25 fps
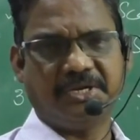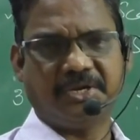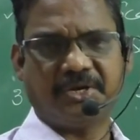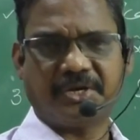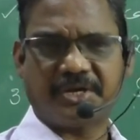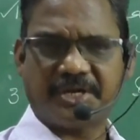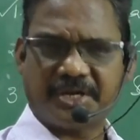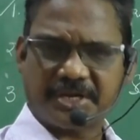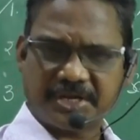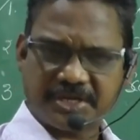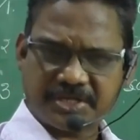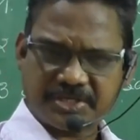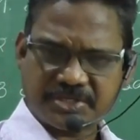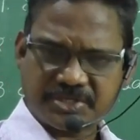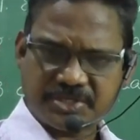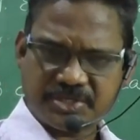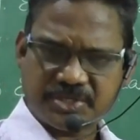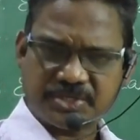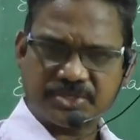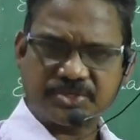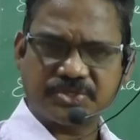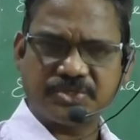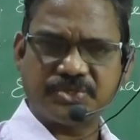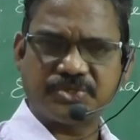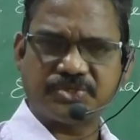Okay,
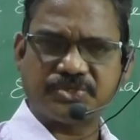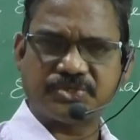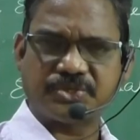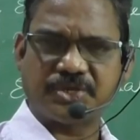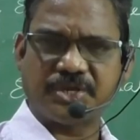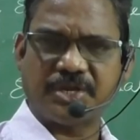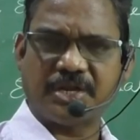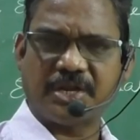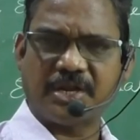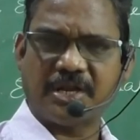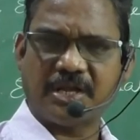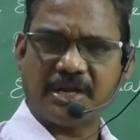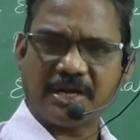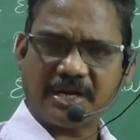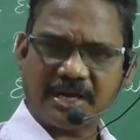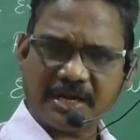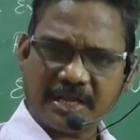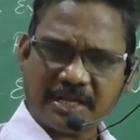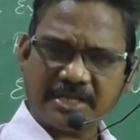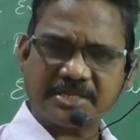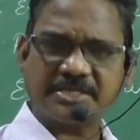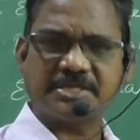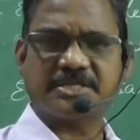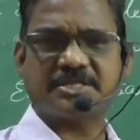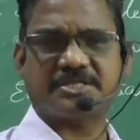reduced scale or
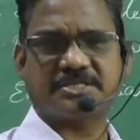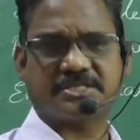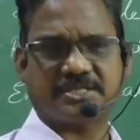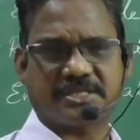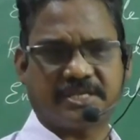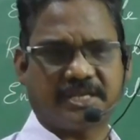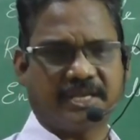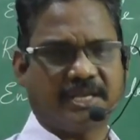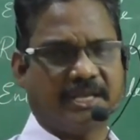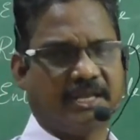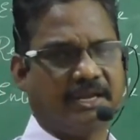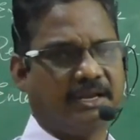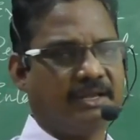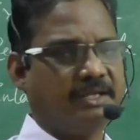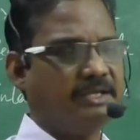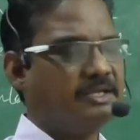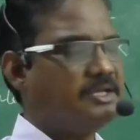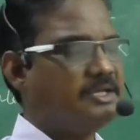reduction scale.